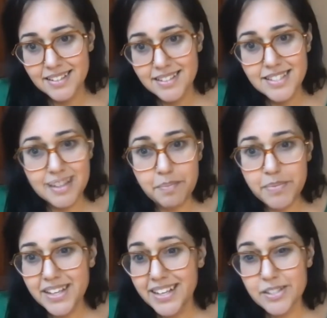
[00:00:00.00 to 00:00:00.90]

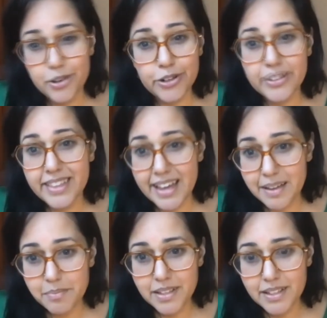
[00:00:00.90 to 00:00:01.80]
Something has hurt
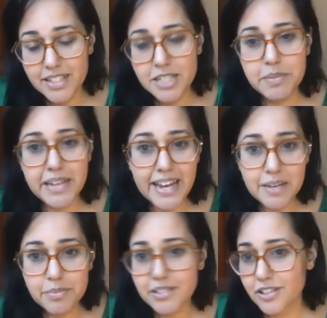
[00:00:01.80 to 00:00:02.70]
them to be
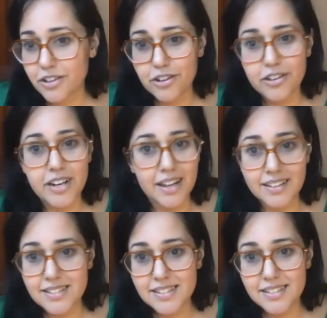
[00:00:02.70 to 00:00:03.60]
able to hurt
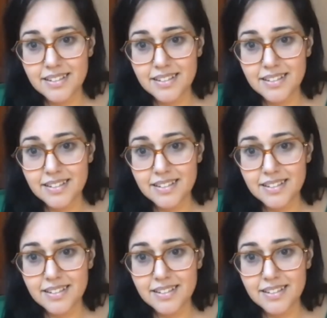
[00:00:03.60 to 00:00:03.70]
us.